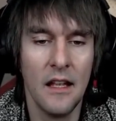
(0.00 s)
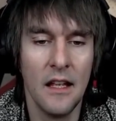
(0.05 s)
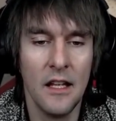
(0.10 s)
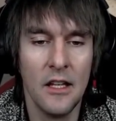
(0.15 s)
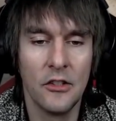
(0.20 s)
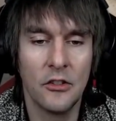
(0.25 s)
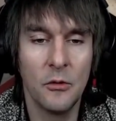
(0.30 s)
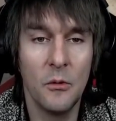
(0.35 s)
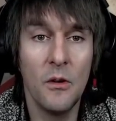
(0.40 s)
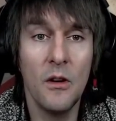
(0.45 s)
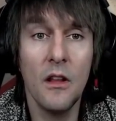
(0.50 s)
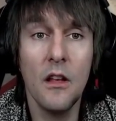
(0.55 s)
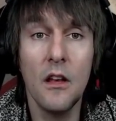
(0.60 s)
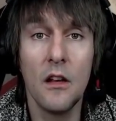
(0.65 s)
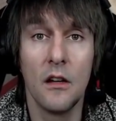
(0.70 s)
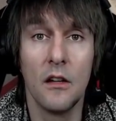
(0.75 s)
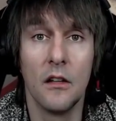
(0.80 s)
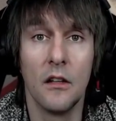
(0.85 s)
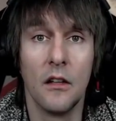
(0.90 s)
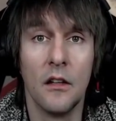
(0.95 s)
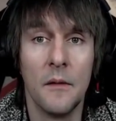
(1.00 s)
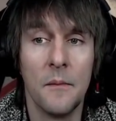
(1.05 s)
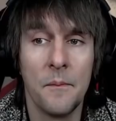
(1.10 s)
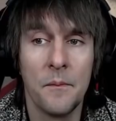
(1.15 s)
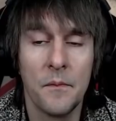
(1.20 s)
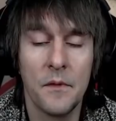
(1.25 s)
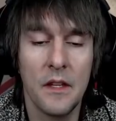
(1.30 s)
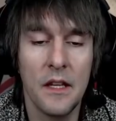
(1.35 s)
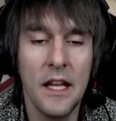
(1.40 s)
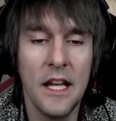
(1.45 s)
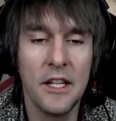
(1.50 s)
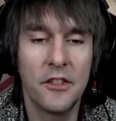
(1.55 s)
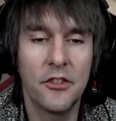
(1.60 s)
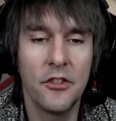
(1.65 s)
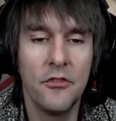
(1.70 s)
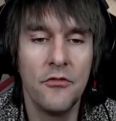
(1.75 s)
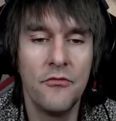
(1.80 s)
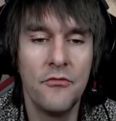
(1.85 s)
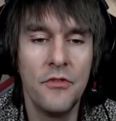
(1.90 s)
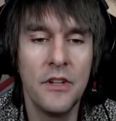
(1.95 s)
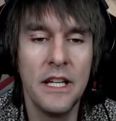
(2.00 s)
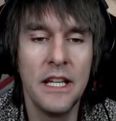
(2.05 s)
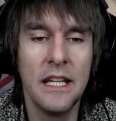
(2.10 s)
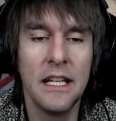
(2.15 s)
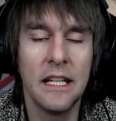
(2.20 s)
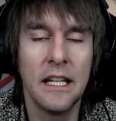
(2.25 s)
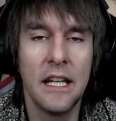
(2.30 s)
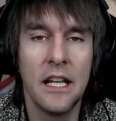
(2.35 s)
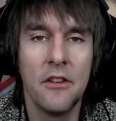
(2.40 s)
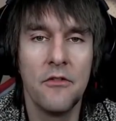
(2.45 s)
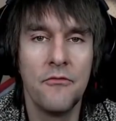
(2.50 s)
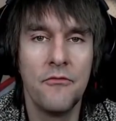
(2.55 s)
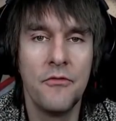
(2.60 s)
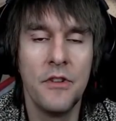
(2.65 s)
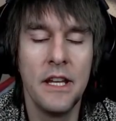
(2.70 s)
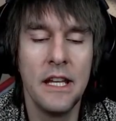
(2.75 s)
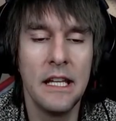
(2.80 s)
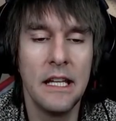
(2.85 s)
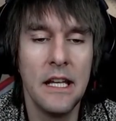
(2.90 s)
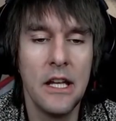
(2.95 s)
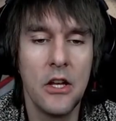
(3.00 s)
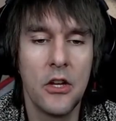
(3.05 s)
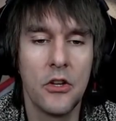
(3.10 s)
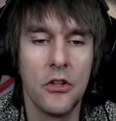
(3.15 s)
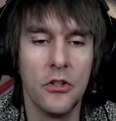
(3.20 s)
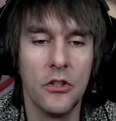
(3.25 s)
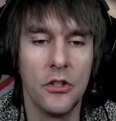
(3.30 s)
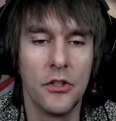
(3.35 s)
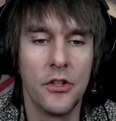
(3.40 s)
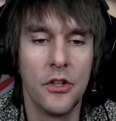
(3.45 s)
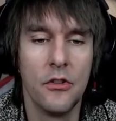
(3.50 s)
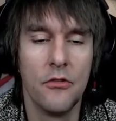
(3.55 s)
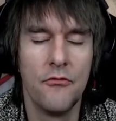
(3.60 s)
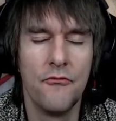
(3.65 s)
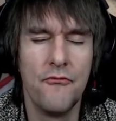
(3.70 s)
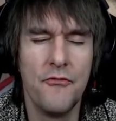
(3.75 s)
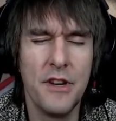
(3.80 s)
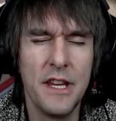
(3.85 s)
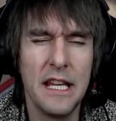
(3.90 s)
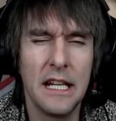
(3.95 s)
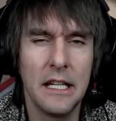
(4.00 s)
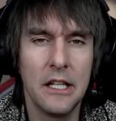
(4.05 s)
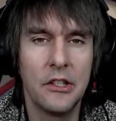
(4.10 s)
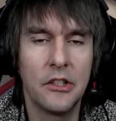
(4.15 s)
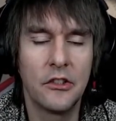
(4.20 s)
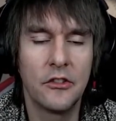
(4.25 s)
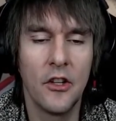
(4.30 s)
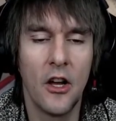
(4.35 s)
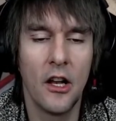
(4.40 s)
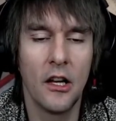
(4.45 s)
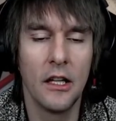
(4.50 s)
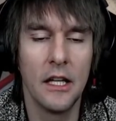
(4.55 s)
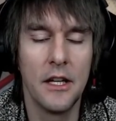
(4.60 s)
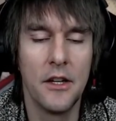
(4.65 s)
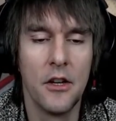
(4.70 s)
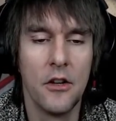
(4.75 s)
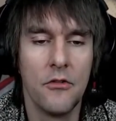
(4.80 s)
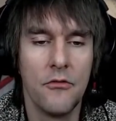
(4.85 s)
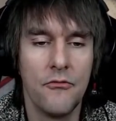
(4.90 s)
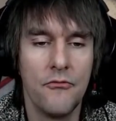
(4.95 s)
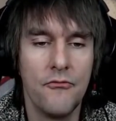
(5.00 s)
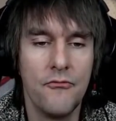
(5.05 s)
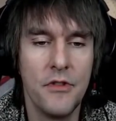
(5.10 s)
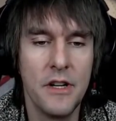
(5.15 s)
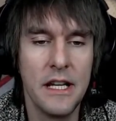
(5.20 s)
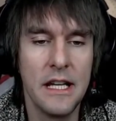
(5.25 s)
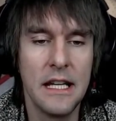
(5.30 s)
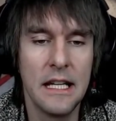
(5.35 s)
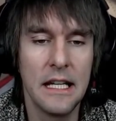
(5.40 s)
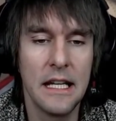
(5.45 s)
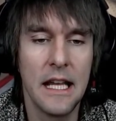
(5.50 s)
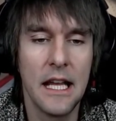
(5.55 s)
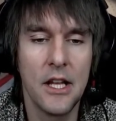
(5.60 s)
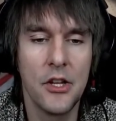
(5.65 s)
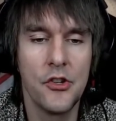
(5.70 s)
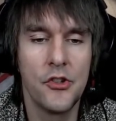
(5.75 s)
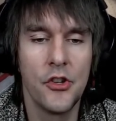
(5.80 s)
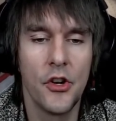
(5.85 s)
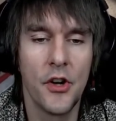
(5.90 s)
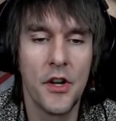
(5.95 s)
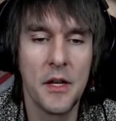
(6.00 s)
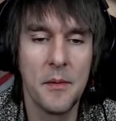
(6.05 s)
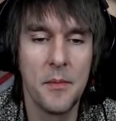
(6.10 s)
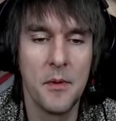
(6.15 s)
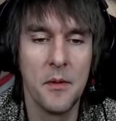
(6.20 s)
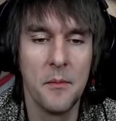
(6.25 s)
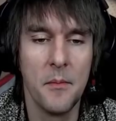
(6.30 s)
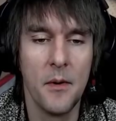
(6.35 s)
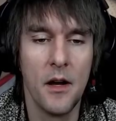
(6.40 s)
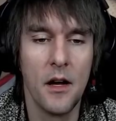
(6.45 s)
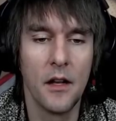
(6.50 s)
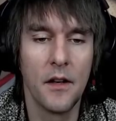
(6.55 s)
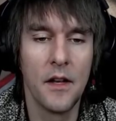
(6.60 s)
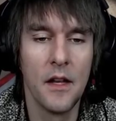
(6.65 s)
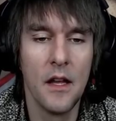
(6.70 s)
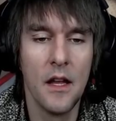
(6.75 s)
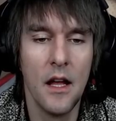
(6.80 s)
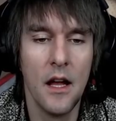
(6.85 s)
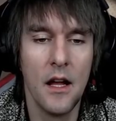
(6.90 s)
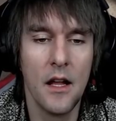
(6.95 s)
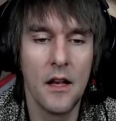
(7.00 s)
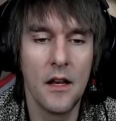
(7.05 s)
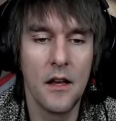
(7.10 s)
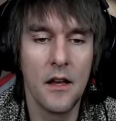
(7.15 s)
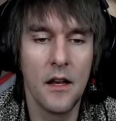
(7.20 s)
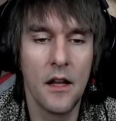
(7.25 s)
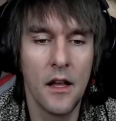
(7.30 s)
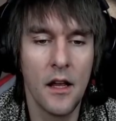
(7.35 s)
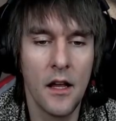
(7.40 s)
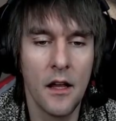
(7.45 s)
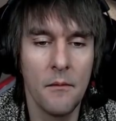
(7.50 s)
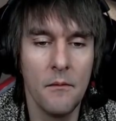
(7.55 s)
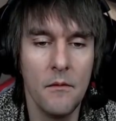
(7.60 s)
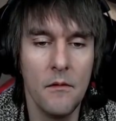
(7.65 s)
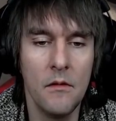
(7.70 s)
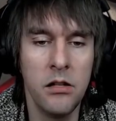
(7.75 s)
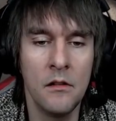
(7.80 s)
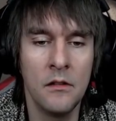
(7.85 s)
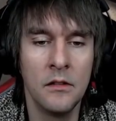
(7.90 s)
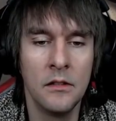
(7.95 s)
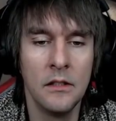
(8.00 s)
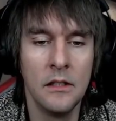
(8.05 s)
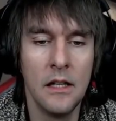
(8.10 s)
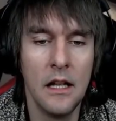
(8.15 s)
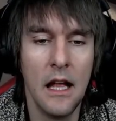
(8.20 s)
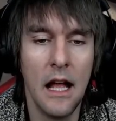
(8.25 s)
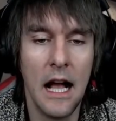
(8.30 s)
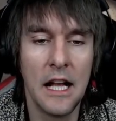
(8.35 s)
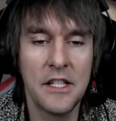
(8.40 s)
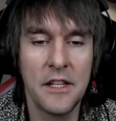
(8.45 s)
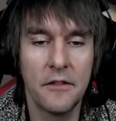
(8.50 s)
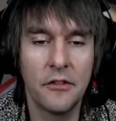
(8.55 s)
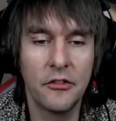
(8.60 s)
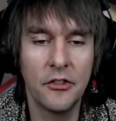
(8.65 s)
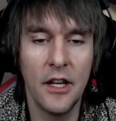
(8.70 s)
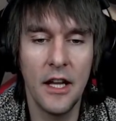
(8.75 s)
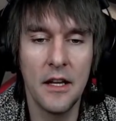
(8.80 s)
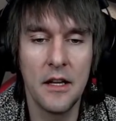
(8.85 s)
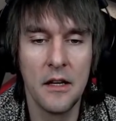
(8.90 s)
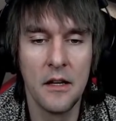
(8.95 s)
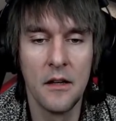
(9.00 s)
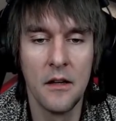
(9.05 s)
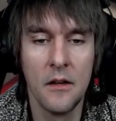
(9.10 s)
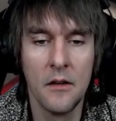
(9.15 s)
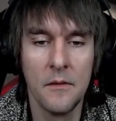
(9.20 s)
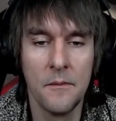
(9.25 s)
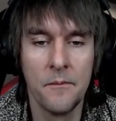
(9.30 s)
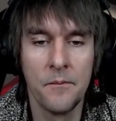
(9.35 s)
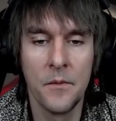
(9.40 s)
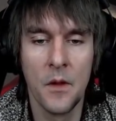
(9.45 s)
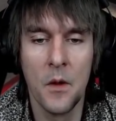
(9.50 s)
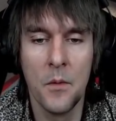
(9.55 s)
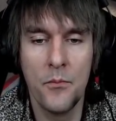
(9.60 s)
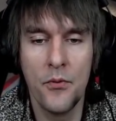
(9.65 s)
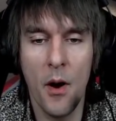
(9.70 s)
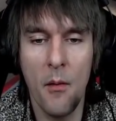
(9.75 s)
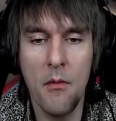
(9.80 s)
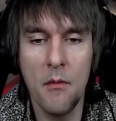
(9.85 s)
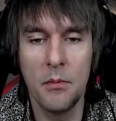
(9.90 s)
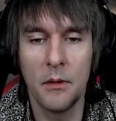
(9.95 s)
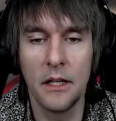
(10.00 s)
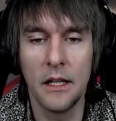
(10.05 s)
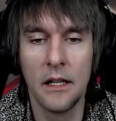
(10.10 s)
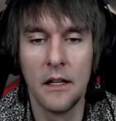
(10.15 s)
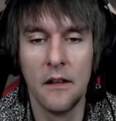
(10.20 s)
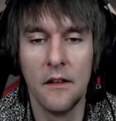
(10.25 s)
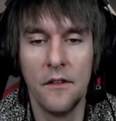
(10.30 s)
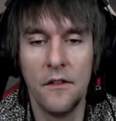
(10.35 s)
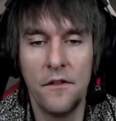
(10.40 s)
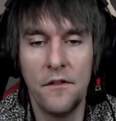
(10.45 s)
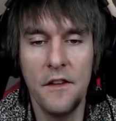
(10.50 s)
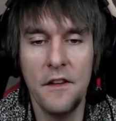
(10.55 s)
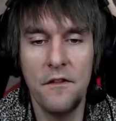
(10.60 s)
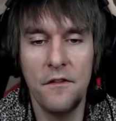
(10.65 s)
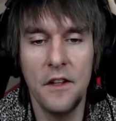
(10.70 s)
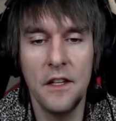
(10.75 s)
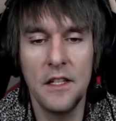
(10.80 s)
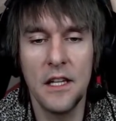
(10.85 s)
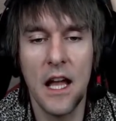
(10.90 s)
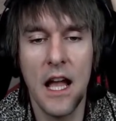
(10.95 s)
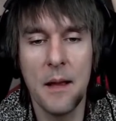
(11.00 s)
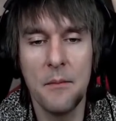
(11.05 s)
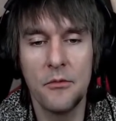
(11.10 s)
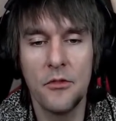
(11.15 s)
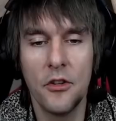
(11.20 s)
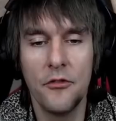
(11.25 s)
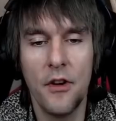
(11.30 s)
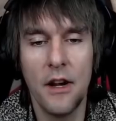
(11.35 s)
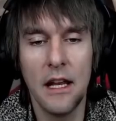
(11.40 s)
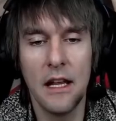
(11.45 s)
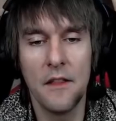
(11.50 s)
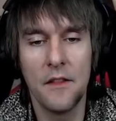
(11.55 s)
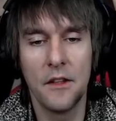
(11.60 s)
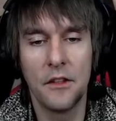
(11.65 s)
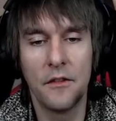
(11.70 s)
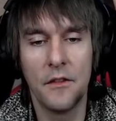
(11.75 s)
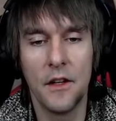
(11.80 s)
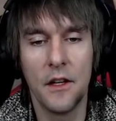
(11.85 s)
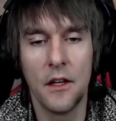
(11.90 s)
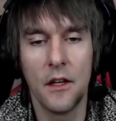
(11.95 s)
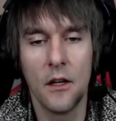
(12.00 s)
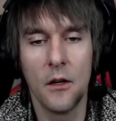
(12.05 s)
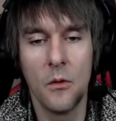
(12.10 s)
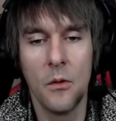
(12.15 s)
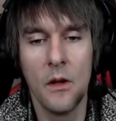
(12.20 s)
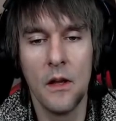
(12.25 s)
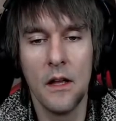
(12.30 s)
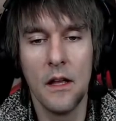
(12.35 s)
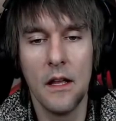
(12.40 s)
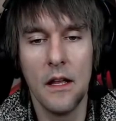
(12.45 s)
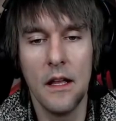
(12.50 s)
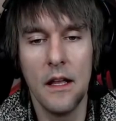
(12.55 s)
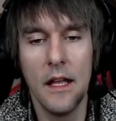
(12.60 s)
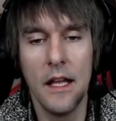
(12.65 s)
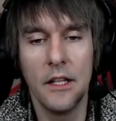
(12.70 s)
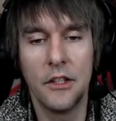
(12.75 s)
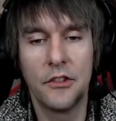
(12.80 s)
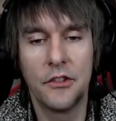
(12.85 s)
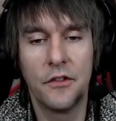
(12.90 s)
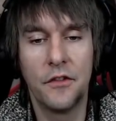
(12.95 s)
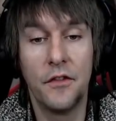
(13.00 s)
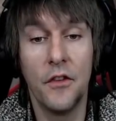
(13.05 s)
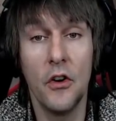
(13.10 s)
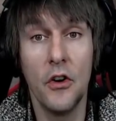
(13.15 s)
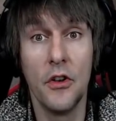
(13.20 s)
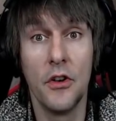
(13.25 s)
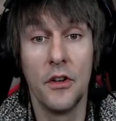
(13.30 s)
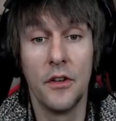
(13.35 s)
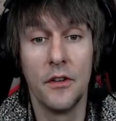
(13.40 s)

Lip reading: So all in all, it's a really, really good, really solid, really enjoyable mod. And as I've said probably 50 times already in this video, it's fun.